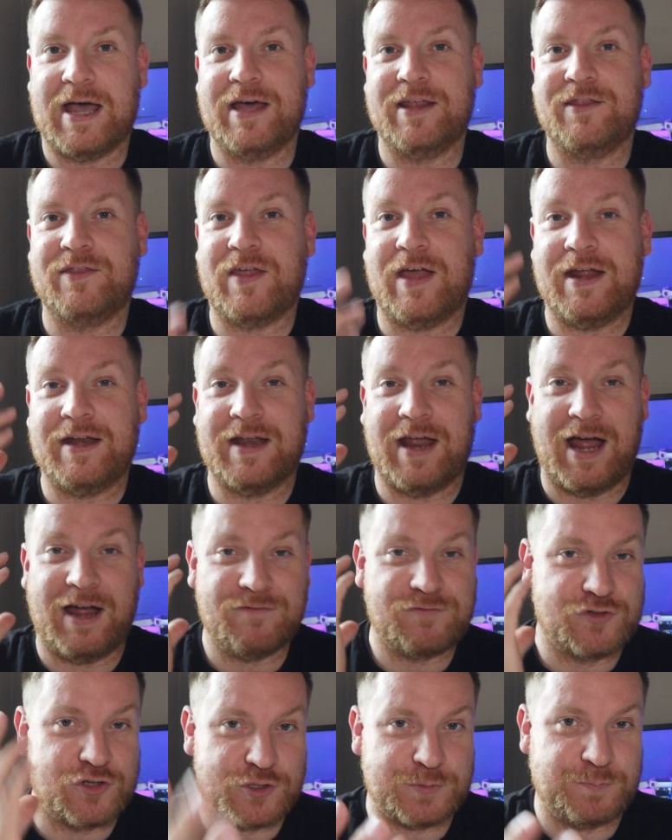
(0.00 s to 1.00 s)
and then
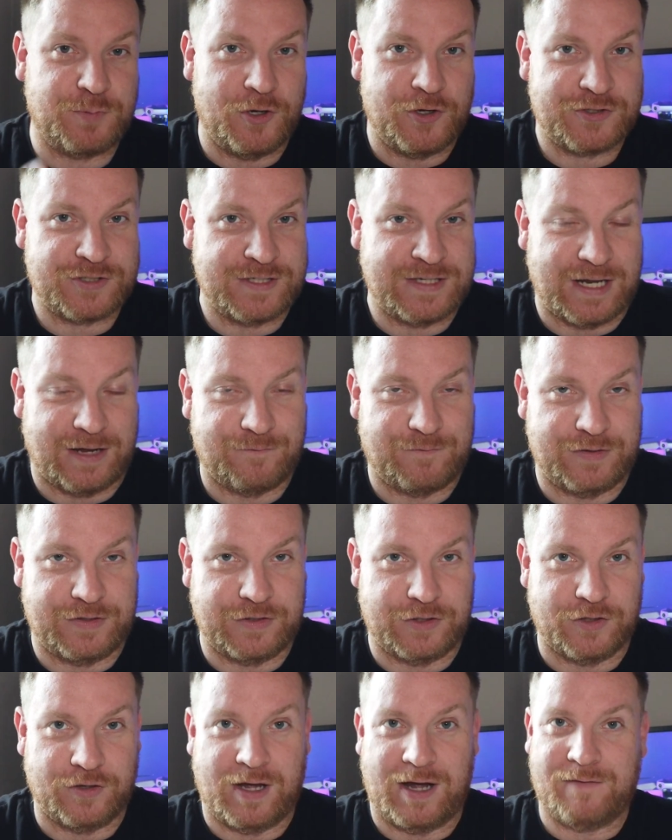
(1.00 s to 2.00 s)
I've just posted that
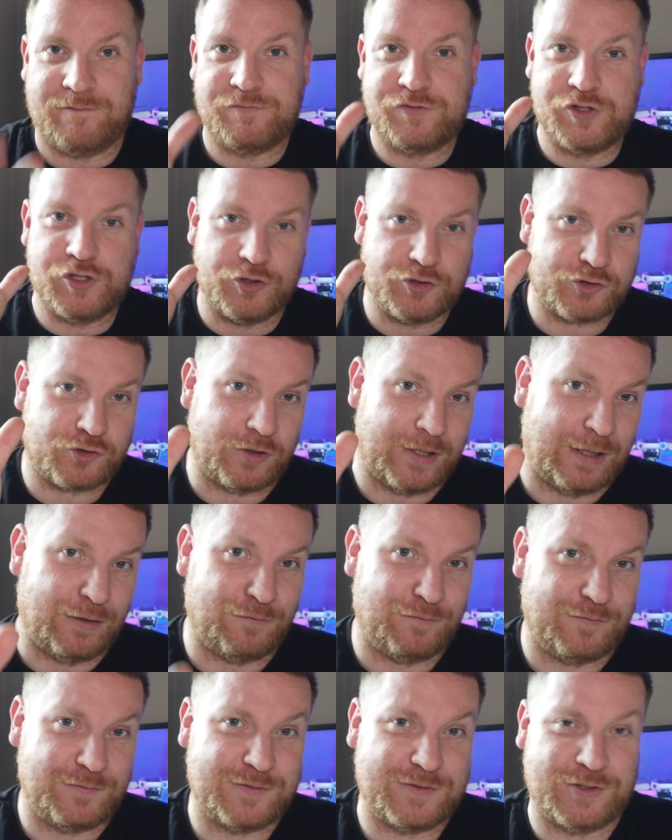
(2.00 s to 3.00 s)
video I've just gone
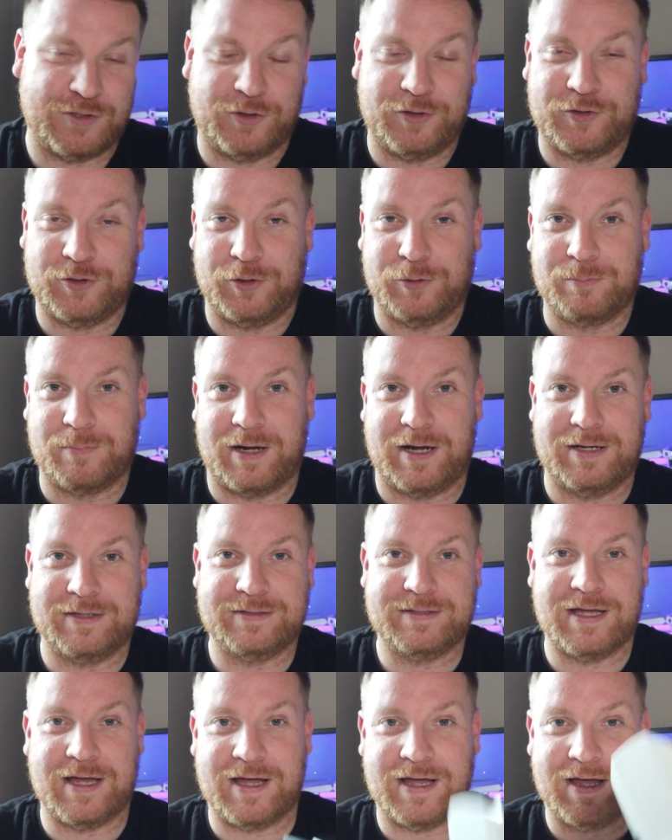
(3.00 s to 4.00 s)
out to do my
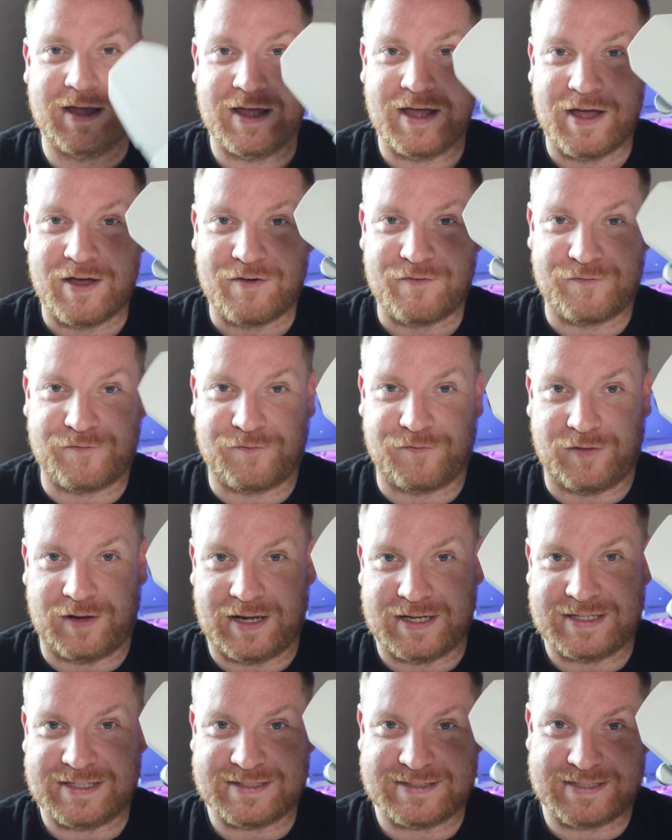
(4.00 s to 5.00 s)
uh,
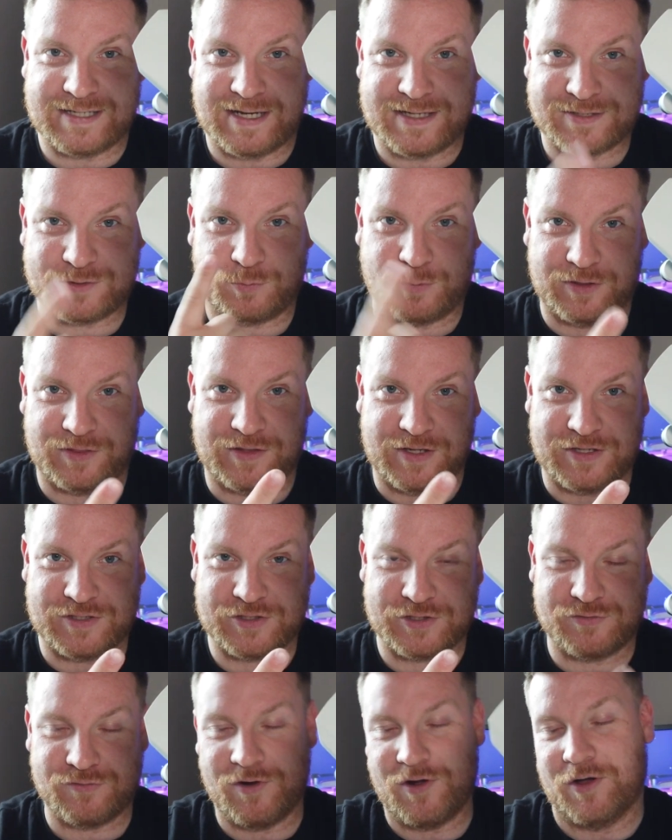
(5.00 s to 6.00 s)
flight test with
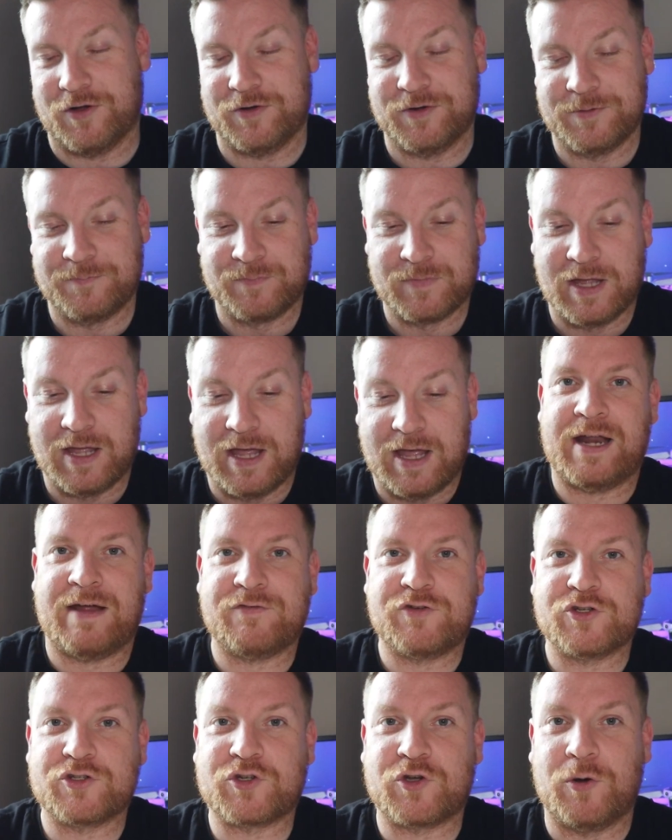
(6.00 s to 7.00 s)
this drone. And
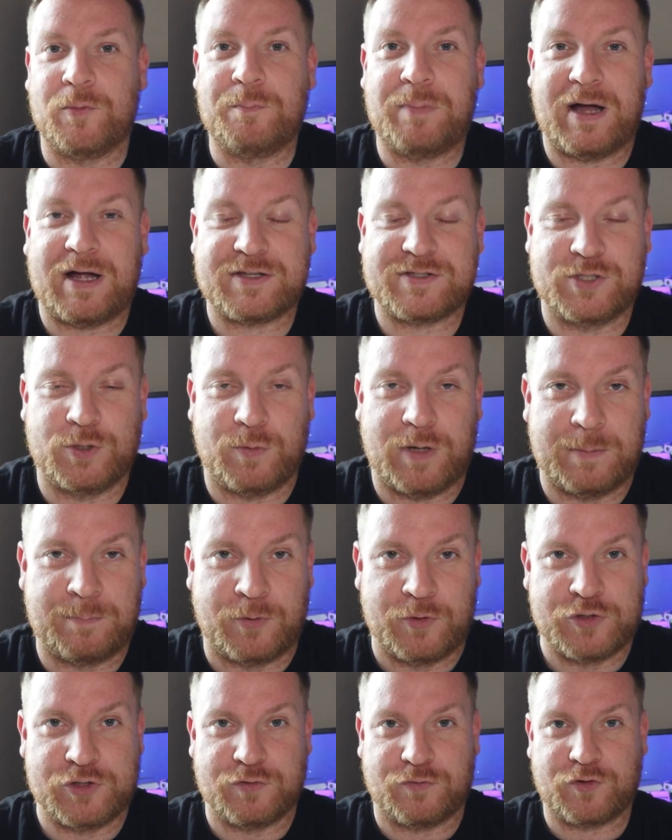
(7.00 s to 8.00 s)
I've just come back to a
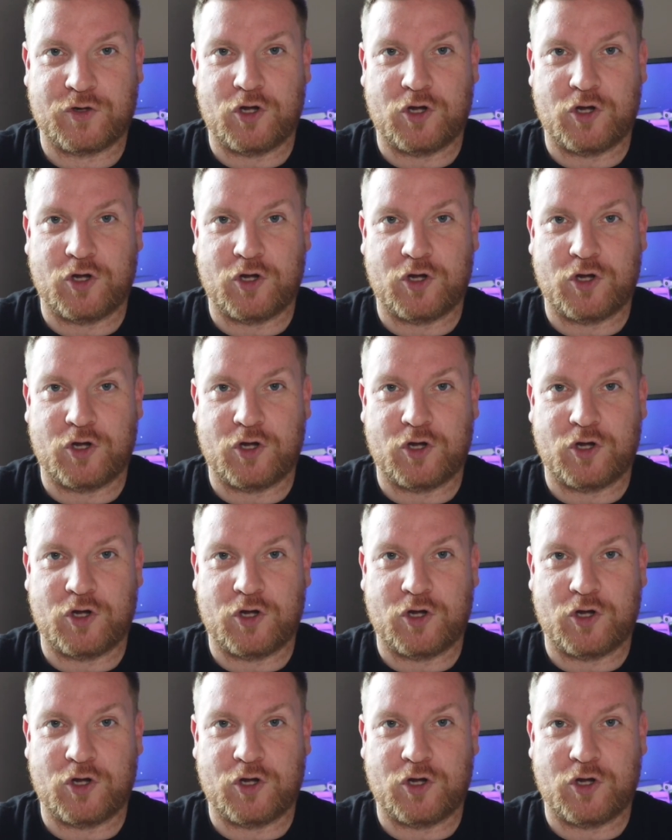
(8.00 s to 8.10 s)
bunch